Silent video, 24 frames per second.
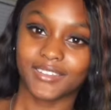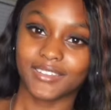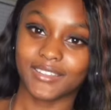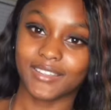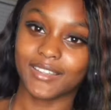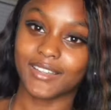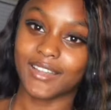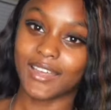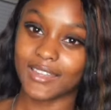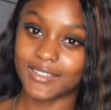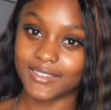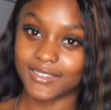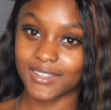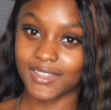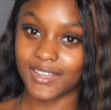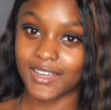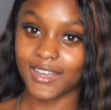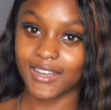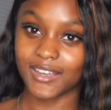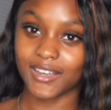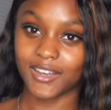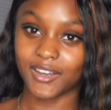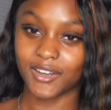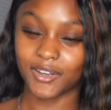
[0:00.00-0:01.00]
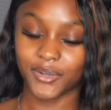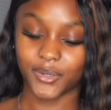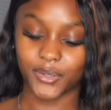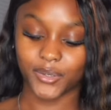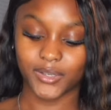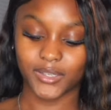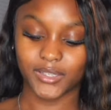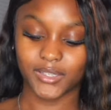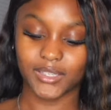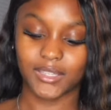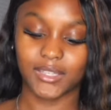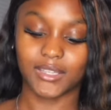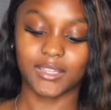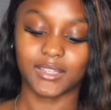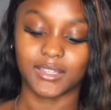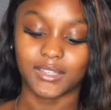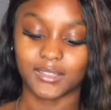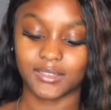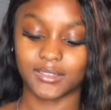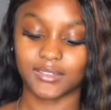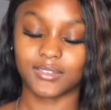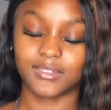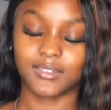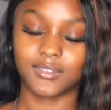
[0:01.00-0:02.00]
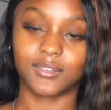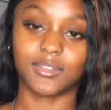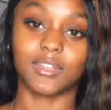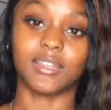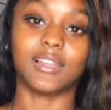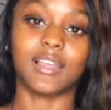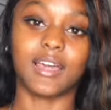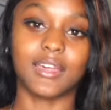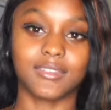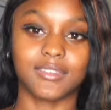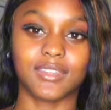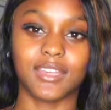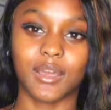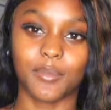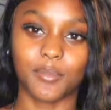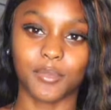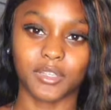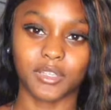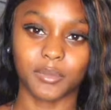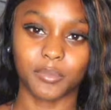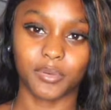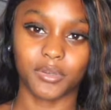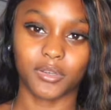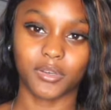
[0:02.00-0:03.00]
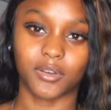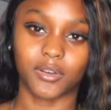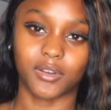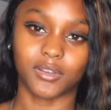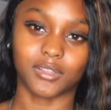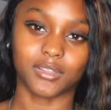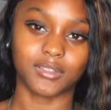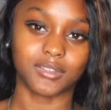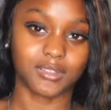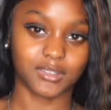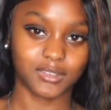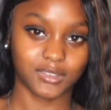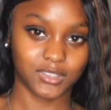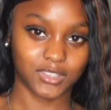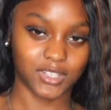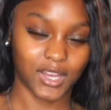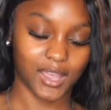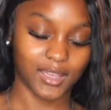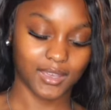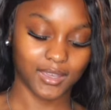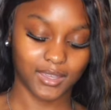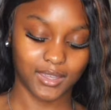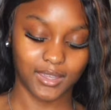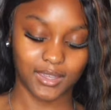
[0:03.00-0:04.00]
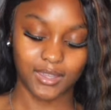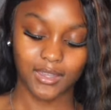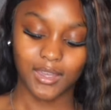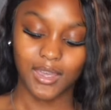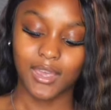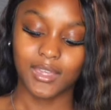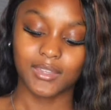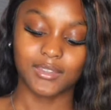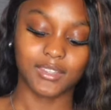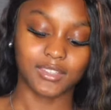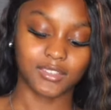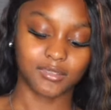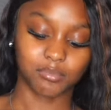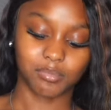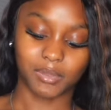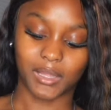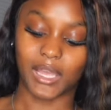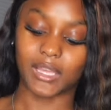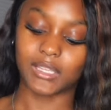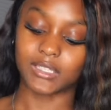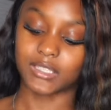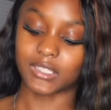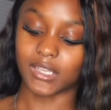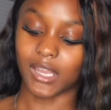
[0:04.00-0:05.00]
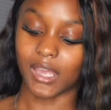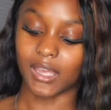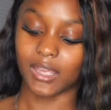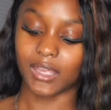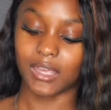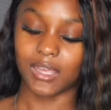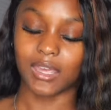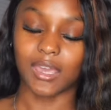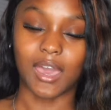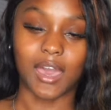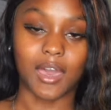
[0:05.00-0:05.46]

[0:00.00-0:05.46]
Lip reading: so the last thing I got on is, the last thing I'm gonna put on is this jacket, this black jacket.